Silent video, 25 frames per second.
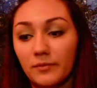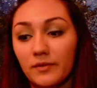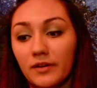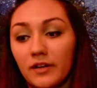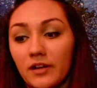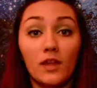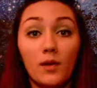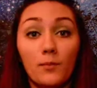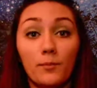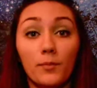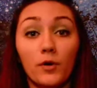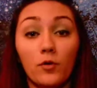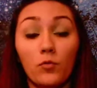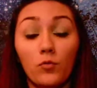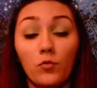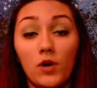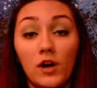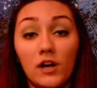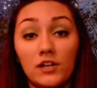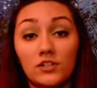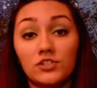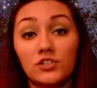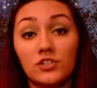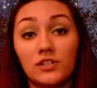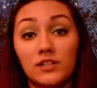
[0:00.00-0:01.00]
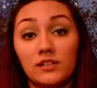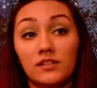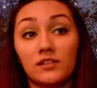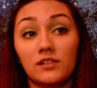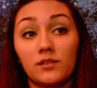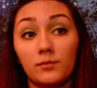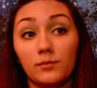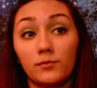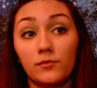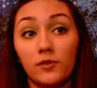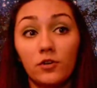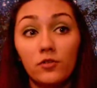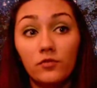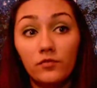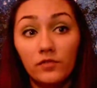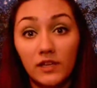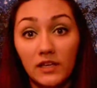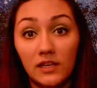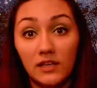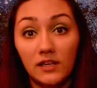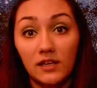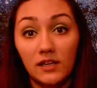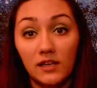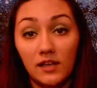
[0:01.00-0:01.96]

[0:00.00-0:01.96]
But watching the movie,